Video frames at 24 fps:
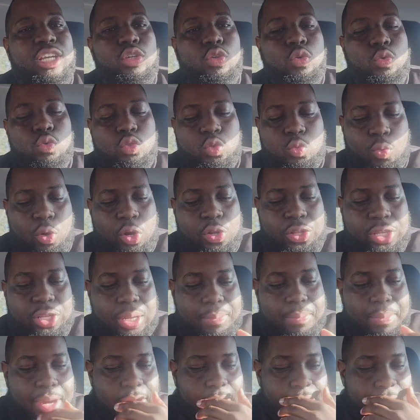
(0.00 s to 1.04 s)
newsworthy
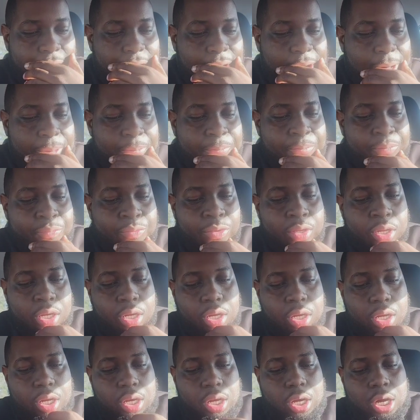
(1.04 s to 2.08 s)
about it,
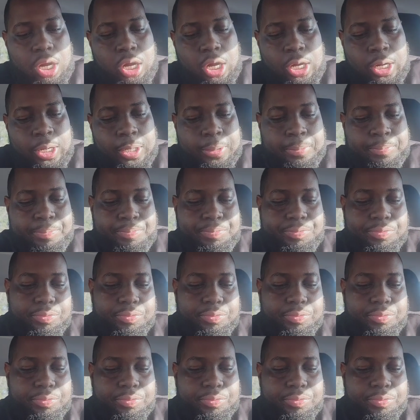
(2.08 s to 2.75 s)
all right?